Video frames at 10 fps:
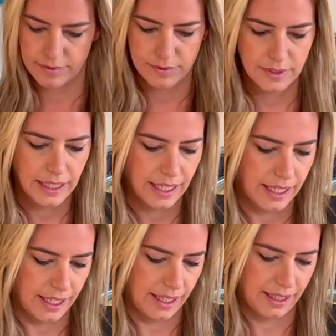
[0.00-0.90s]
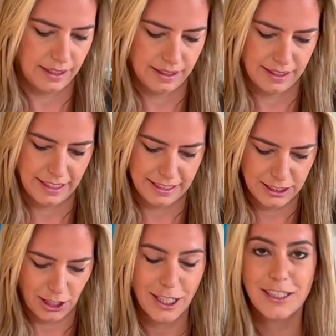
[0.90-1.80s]
Okay, it's
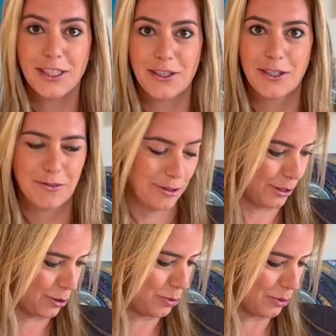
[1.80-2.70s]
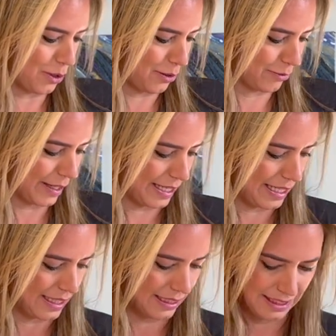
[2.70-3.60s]
starting to look really cool
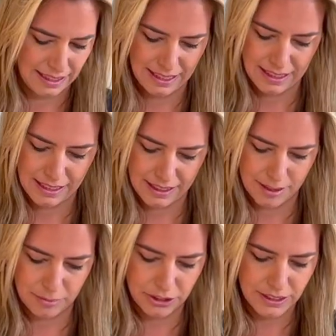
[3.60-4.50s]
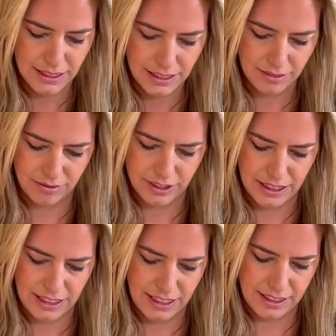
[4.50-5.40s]
already. There isn't
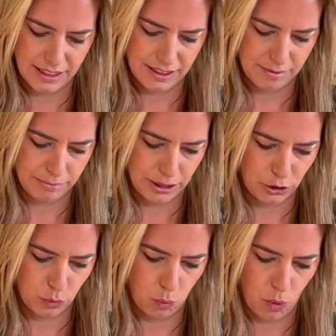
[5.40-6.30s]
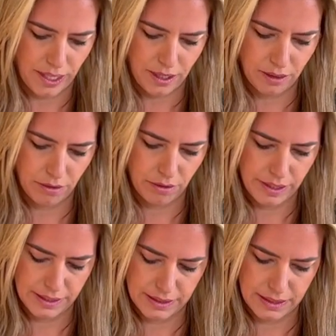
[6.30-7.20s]
really much white through
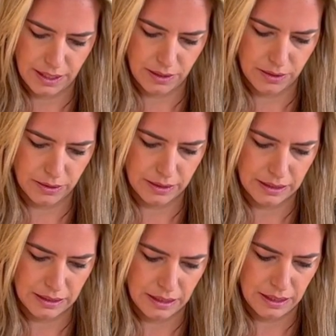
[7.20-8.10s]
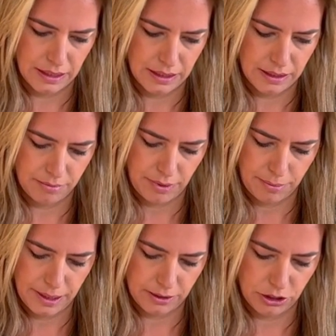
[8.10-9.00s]
it, so
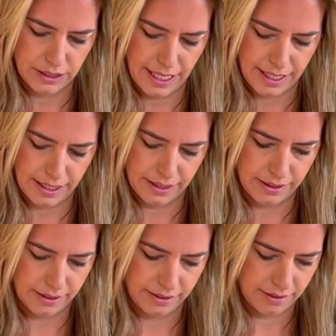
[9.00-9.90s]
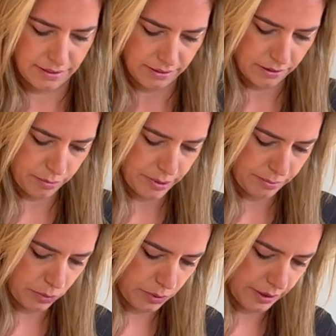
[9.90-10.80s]
maybe I'll just add a little
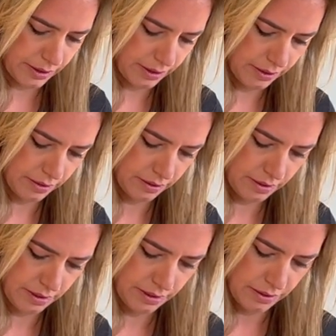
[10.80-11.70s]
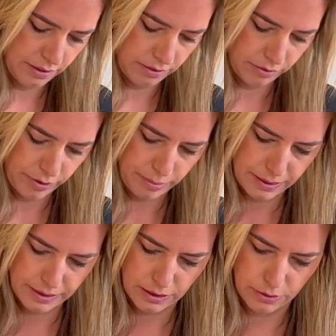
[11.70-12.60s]
bit more
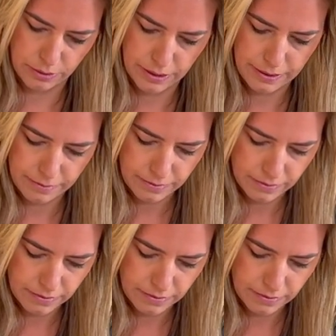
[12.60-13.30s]
ribbons through it